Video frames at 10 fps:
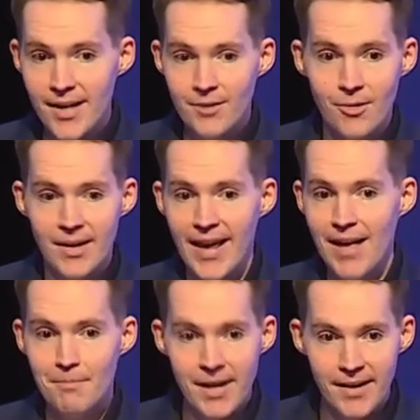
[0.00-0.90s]
you could
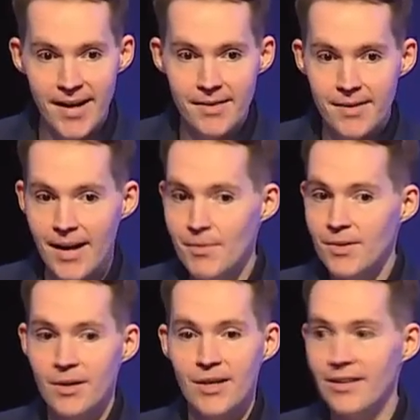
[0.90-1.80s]
hate my guts, I'm
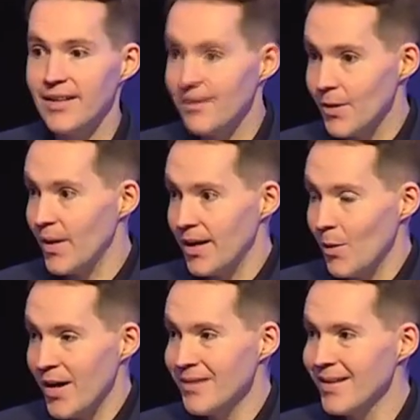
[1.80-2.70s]
still gonna love you
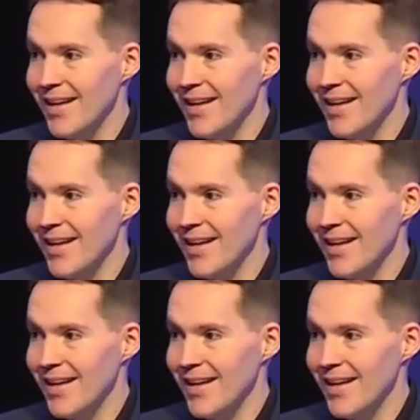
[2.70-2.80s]
anyway,